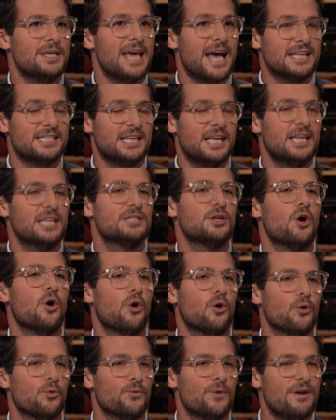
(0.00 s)
Yes, it is
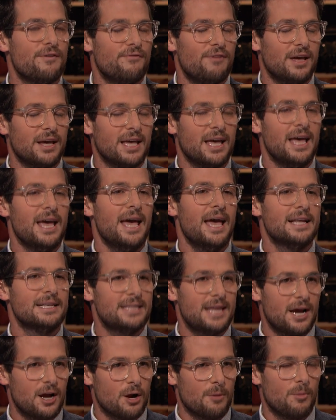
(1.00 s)
horrific and
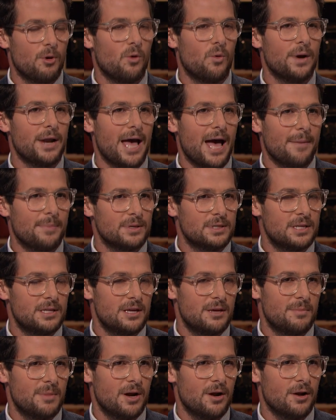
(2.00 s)
terrible what happened to the
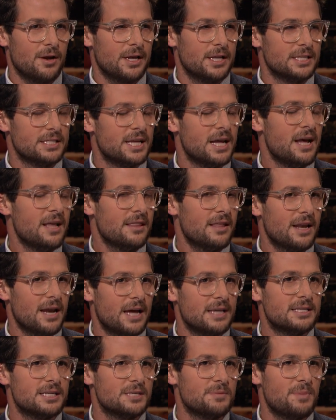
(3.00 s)
Americans that
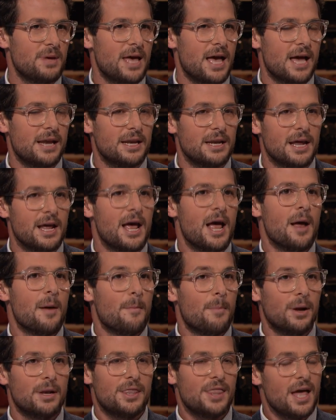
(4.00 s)
ISIS beheaded,
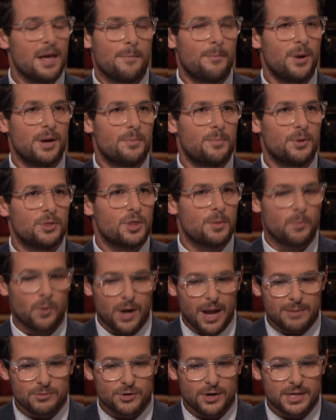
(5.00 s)
but what
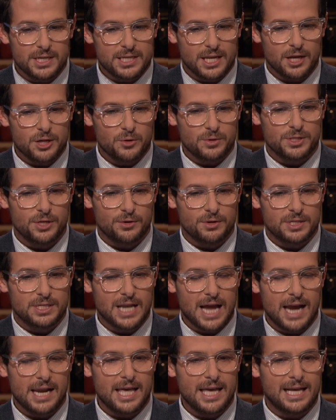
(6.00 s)
I'm trying to tell you is there is
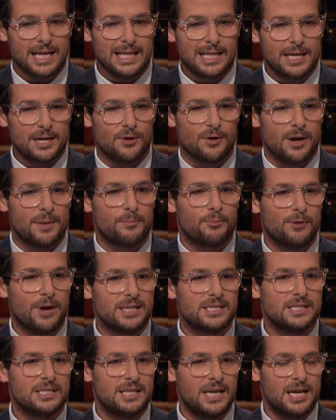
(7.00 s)
not a clear and
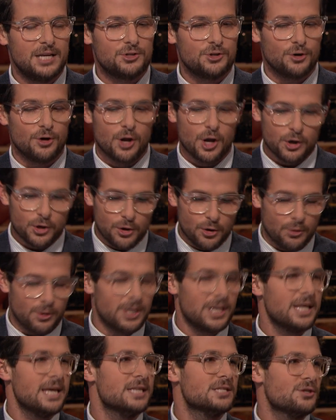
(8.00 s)
present danger
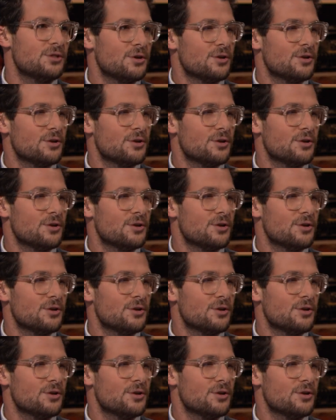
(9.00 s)
currently to